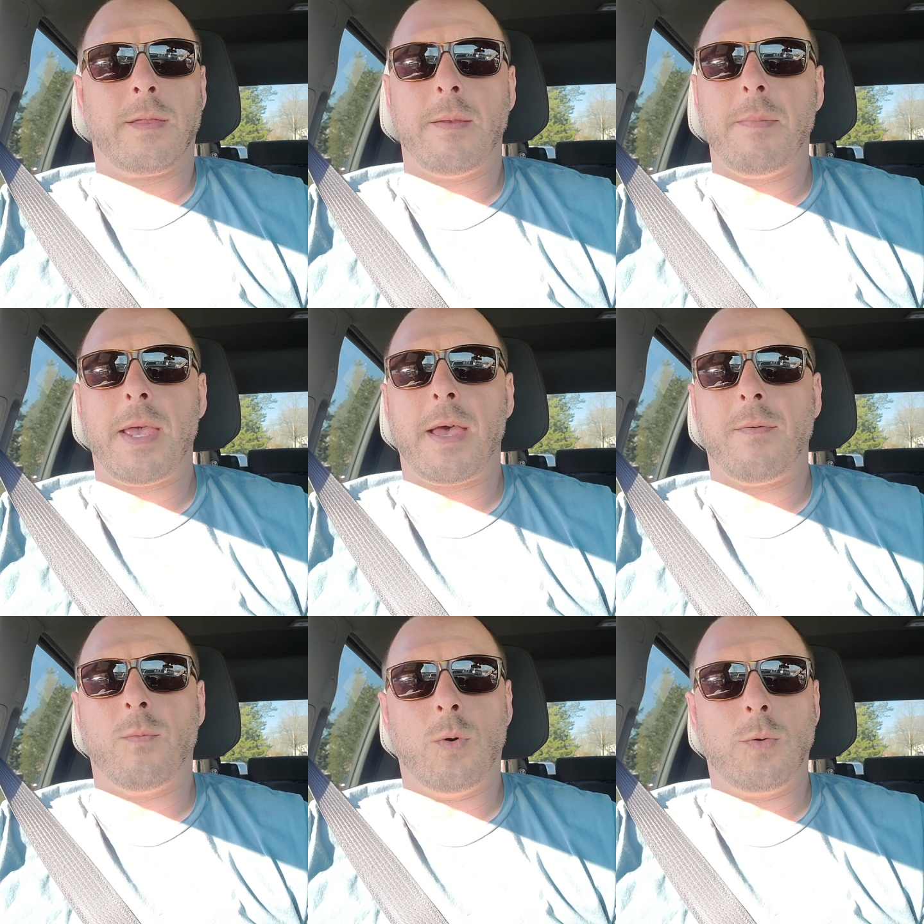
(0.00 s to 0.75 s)
They may
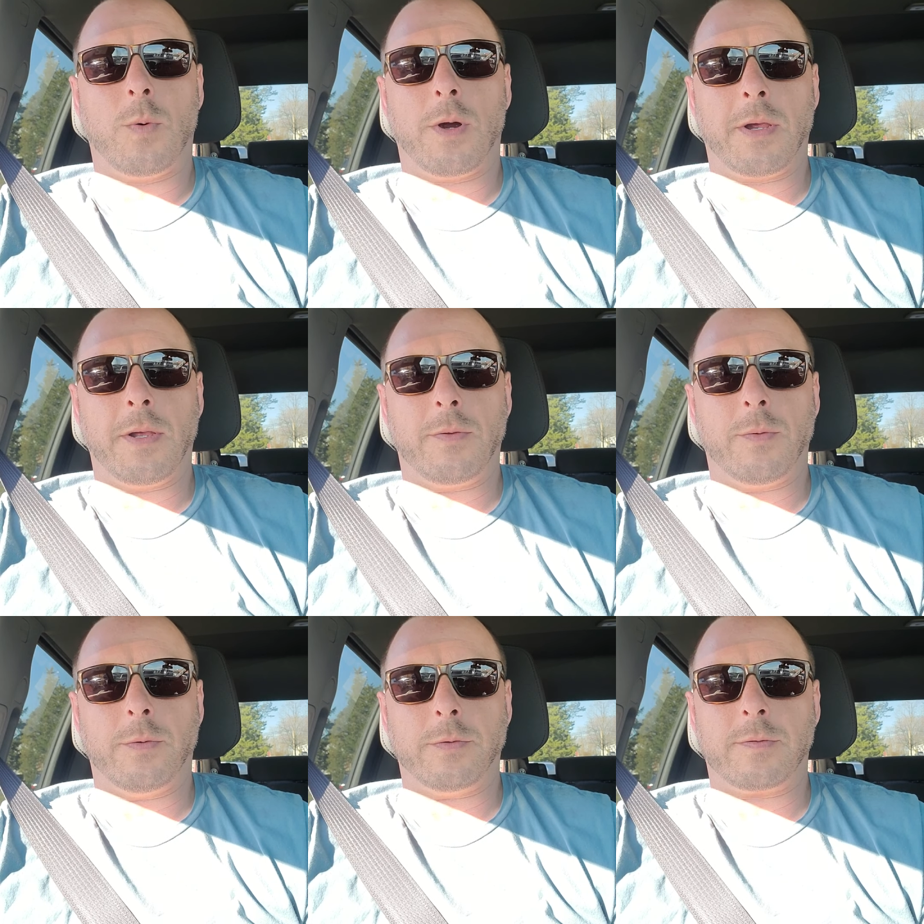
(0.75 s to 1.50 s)
have woodworking
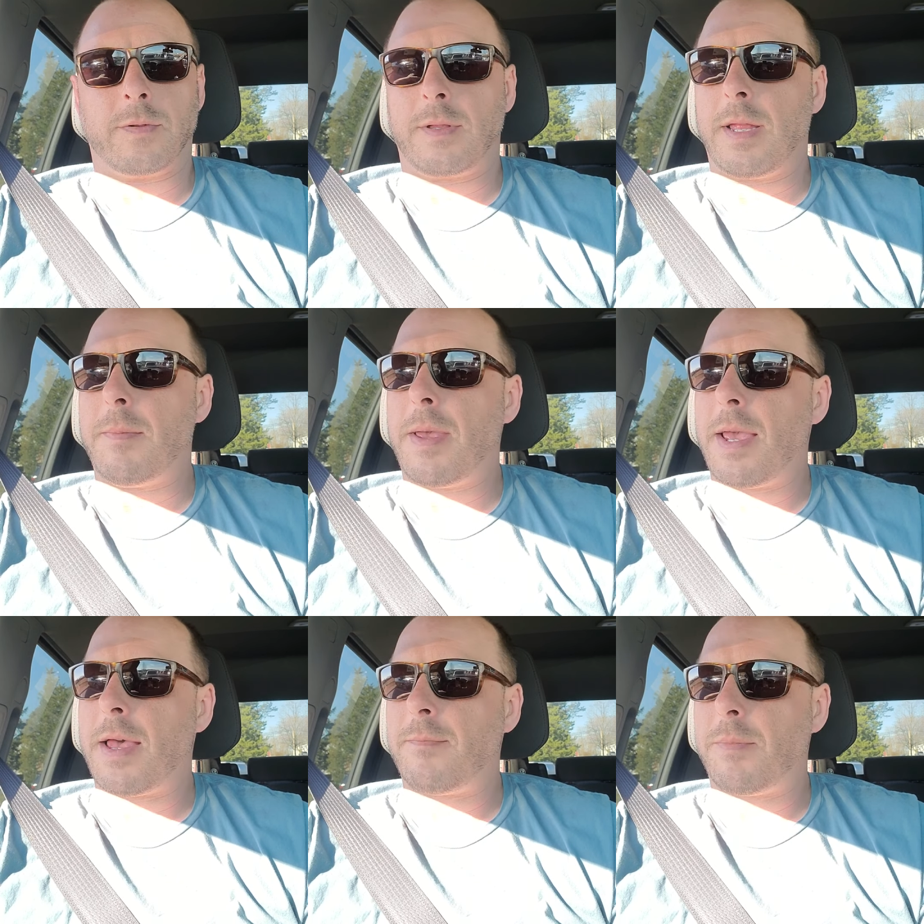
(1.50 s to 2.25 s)
tools, they
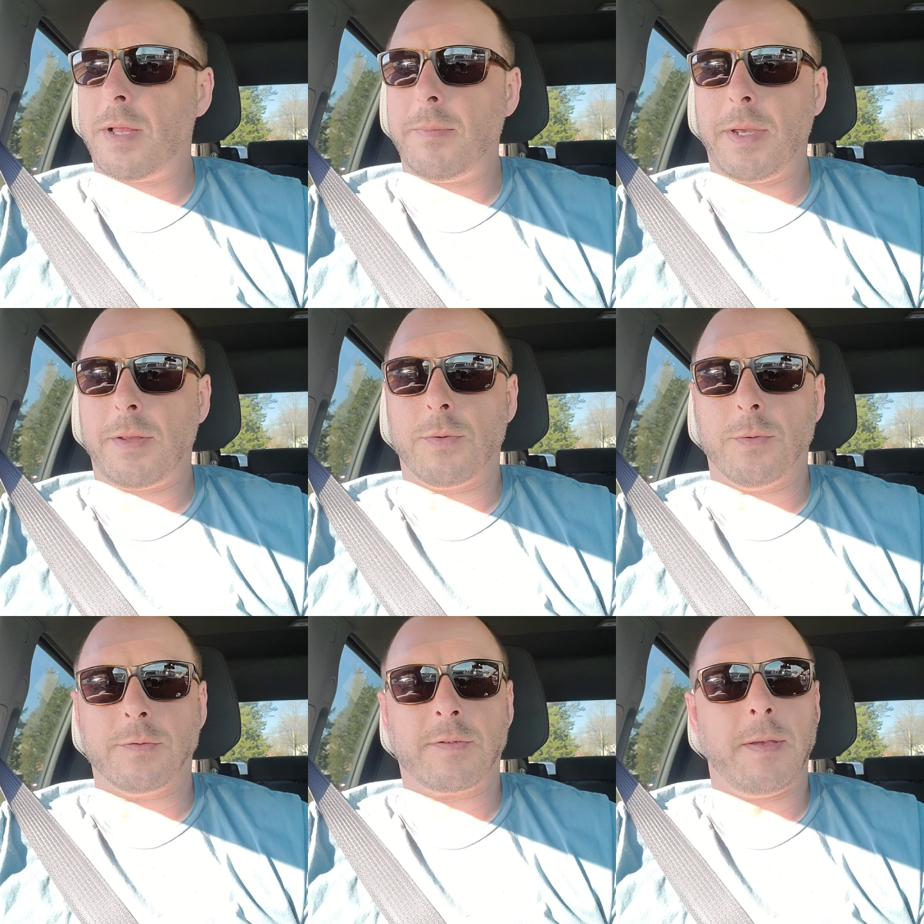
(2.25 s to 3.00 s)
may have plumbing
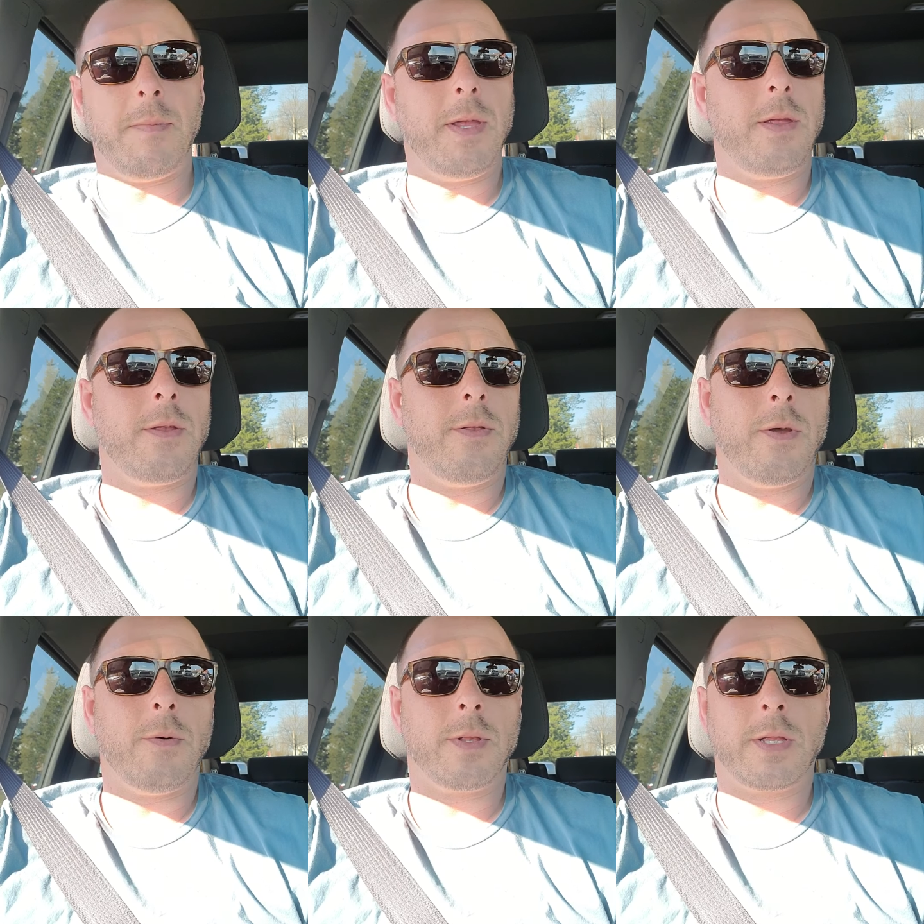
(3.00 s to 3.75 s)
tools, they may
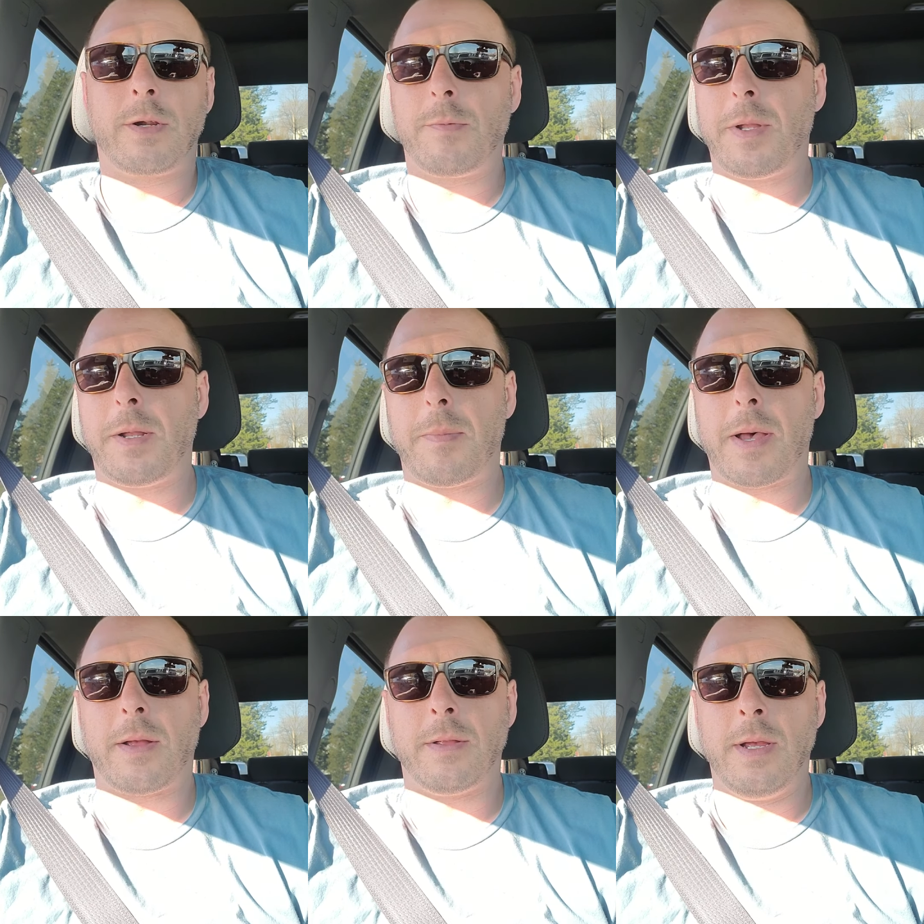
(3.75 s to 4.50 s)
know a little bit
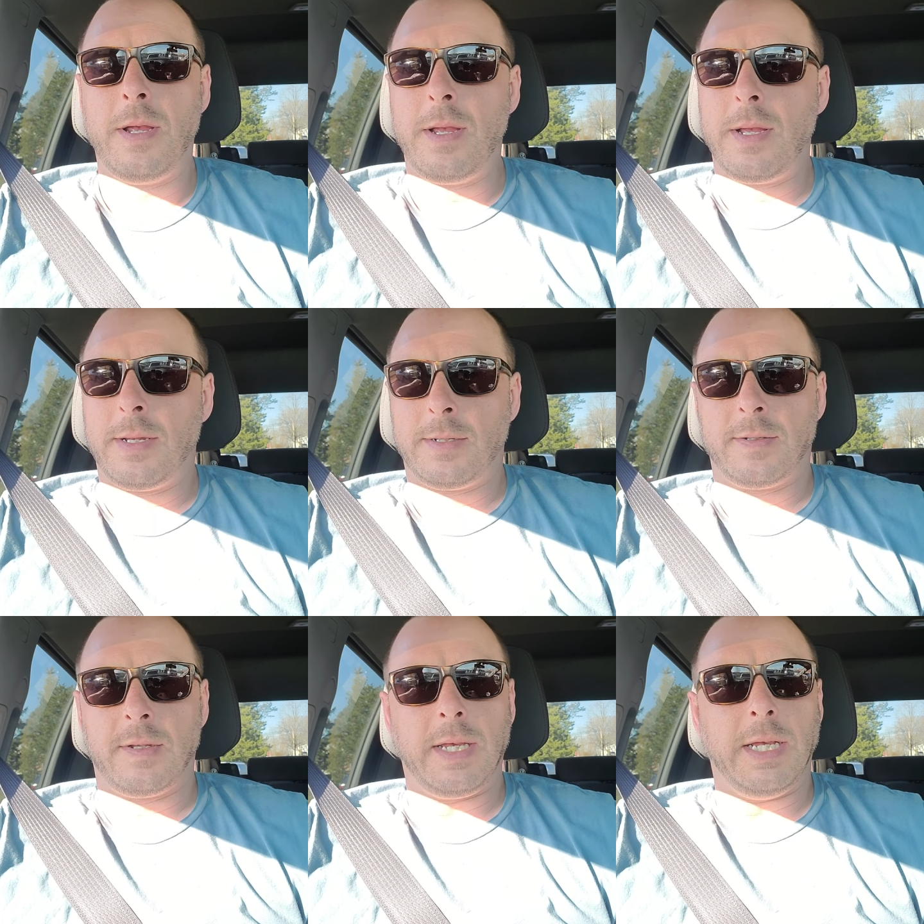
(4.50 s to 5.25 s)
about
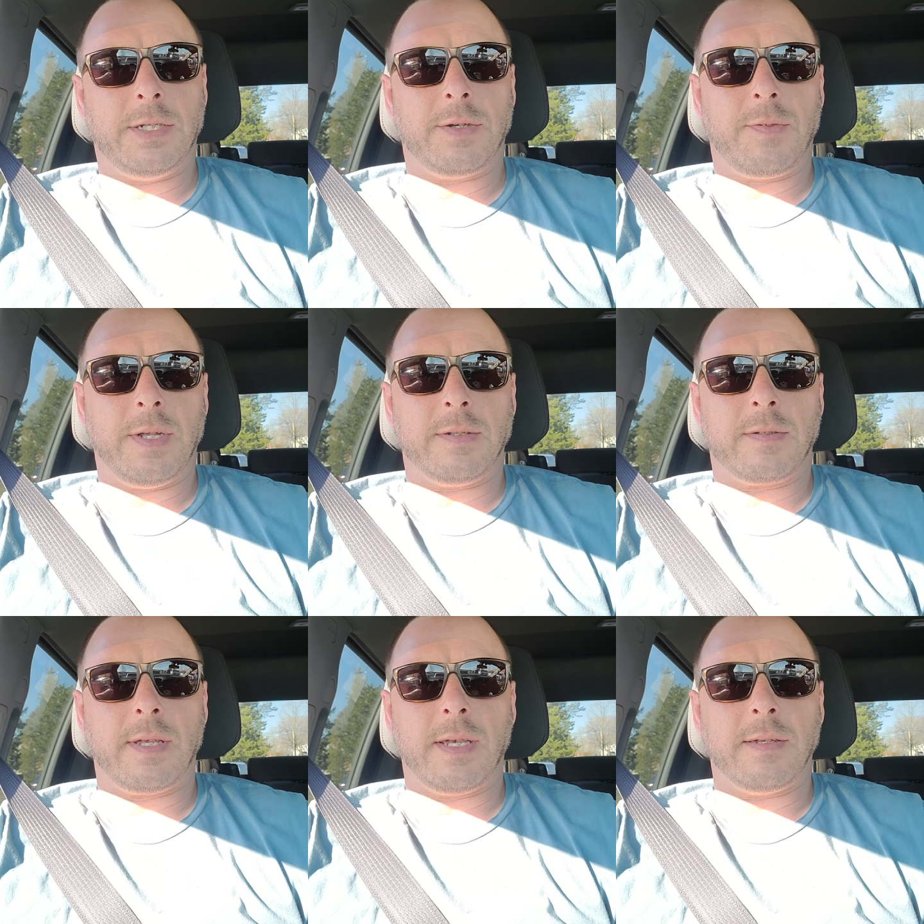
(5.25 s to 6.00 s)
each of
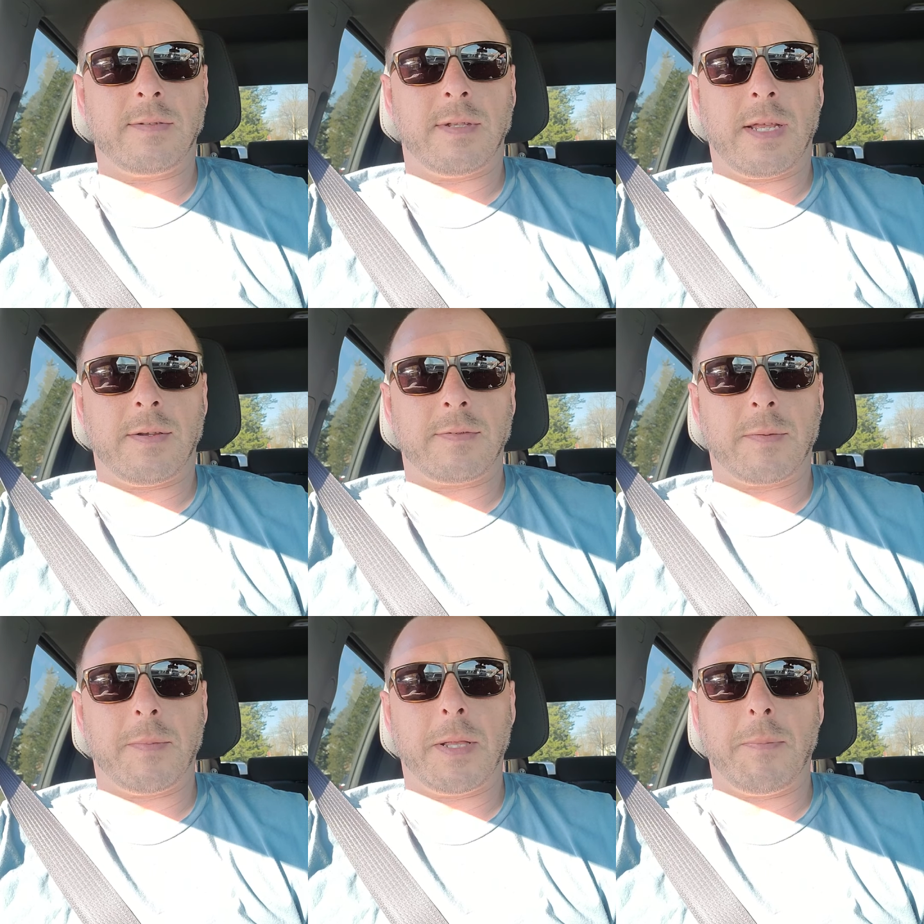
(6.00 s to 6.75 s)
these things and have
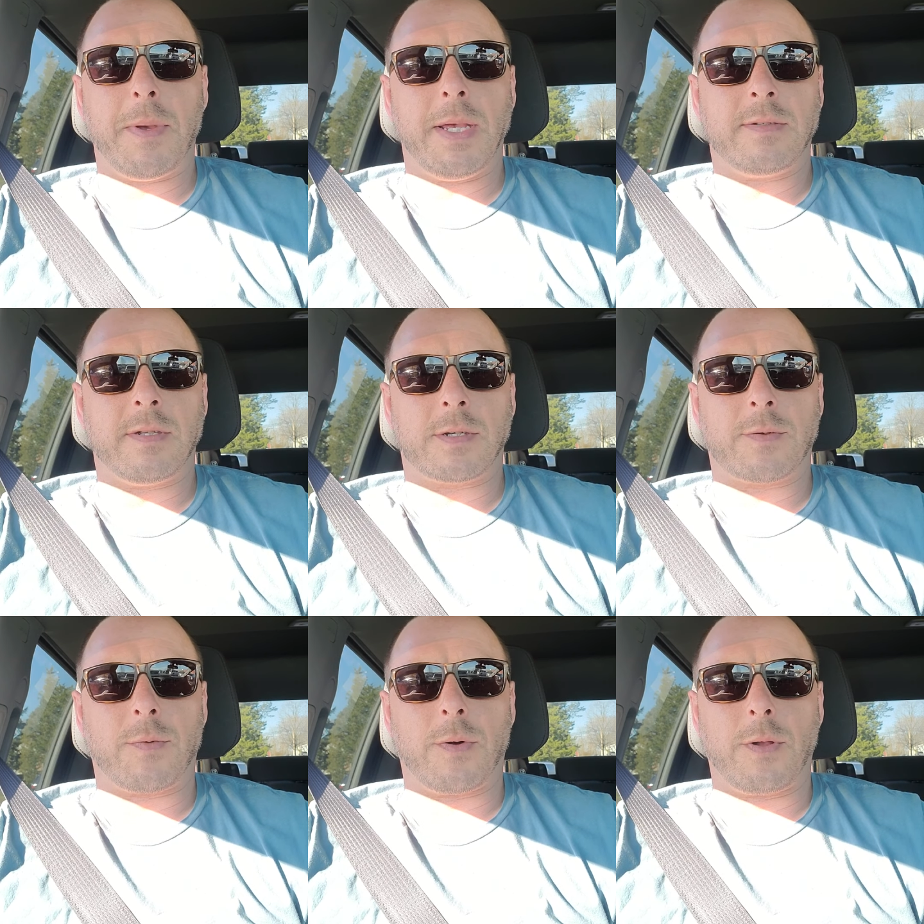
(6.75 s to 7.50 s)
some of the
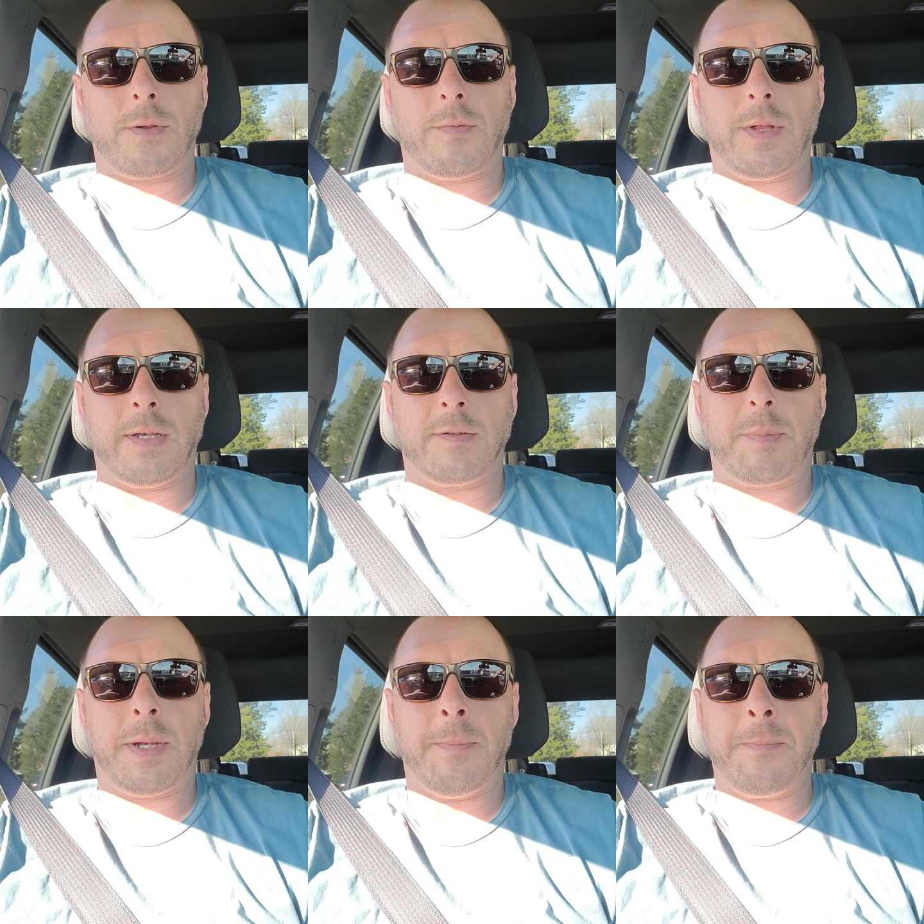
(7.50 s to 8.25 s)
basics for all of these,
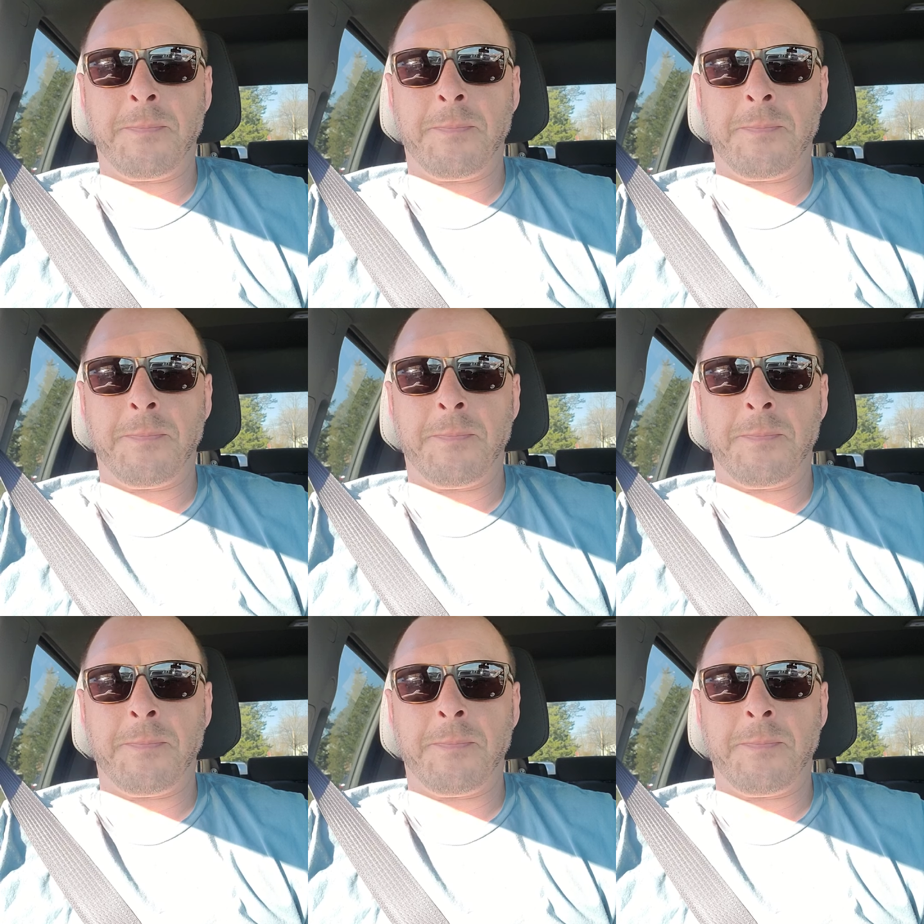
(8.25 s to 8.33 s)
but